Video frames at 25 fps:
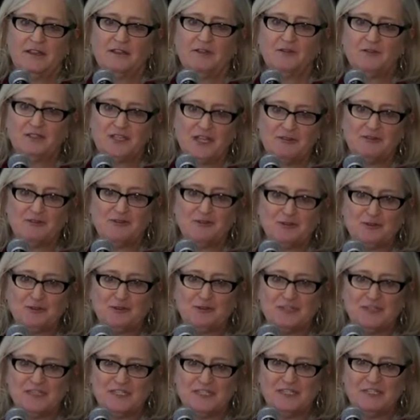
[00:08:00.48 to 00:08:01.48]
and those other
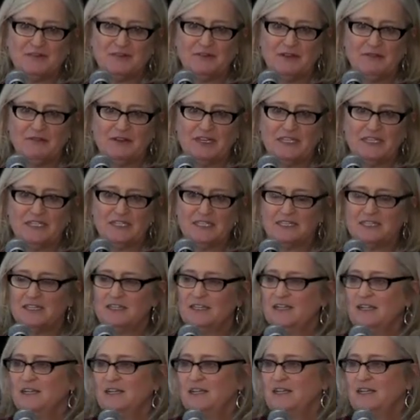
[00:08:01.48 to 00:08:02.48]
sources of evidence.
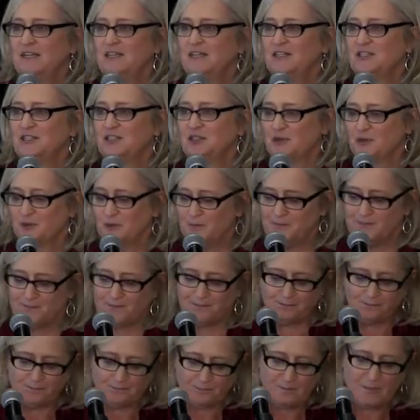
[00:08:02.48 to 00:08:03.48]
So,
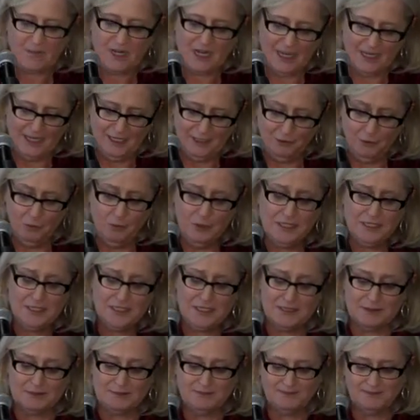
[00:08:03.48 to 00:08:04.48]
and
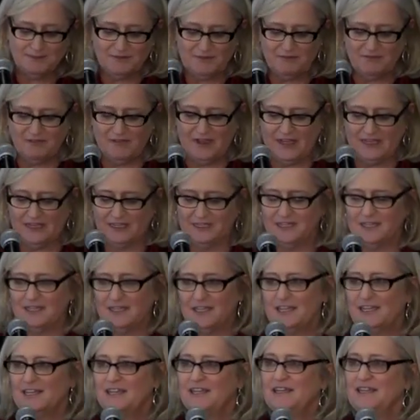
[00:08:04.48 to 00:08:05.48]
wisdom,
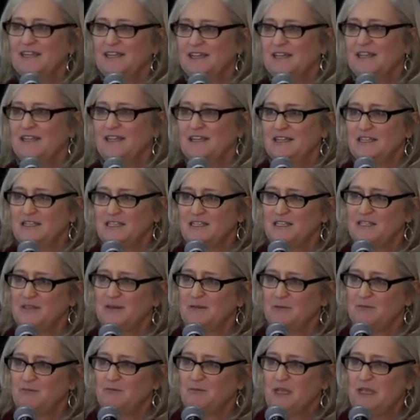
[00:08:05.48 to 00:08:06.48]
finally, is
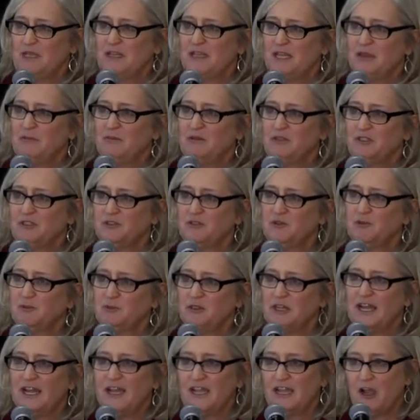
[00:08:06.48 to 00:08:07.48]
being able to
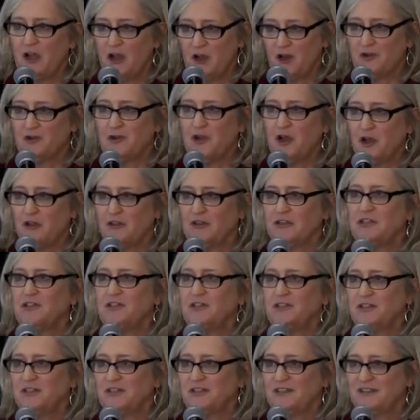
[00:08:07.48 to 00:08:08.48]
apply our
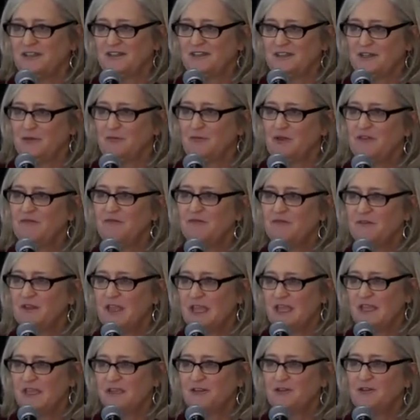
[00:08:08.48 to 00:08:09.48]
knowledge that we've
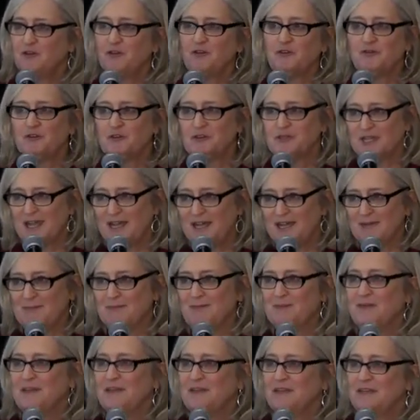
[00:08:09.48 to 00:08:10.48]
gained over
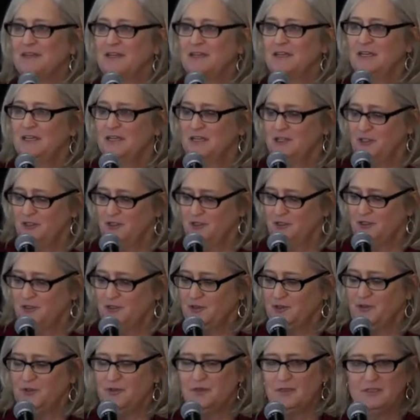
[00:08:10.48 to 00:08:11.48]
time
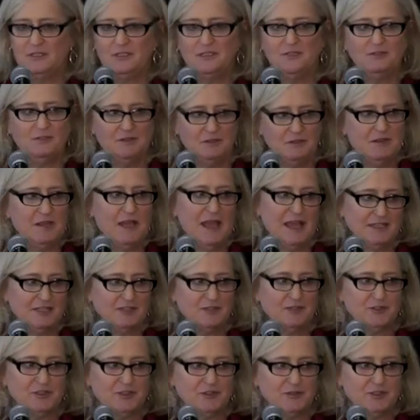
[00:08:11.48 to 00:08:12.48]
to
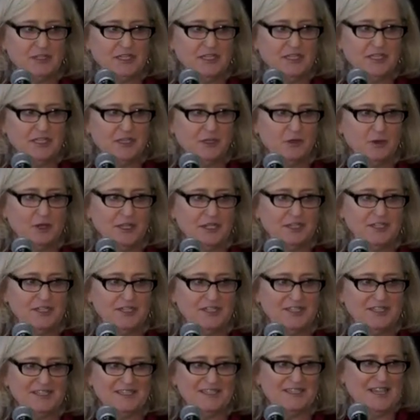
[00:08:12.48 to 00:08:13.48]
answer strategic
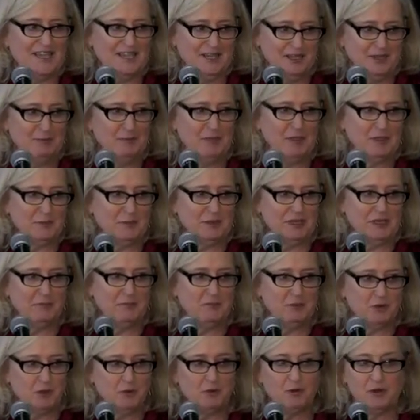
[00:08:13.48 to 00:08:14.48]
questions and
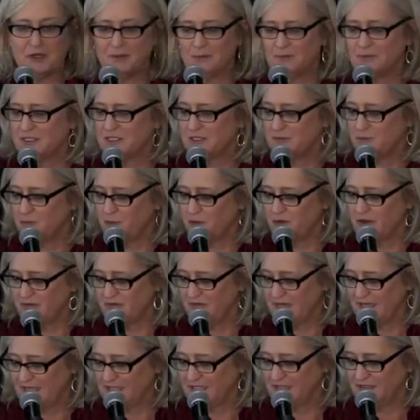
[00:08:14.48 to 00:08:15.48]
implement programs more
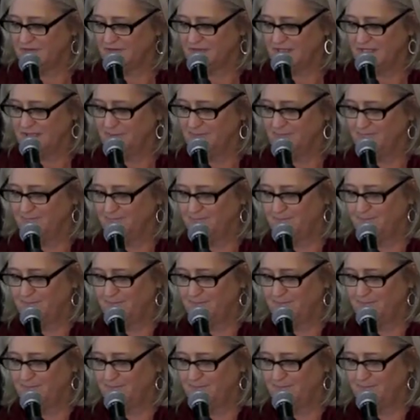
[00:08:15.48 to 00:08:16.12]
effectively.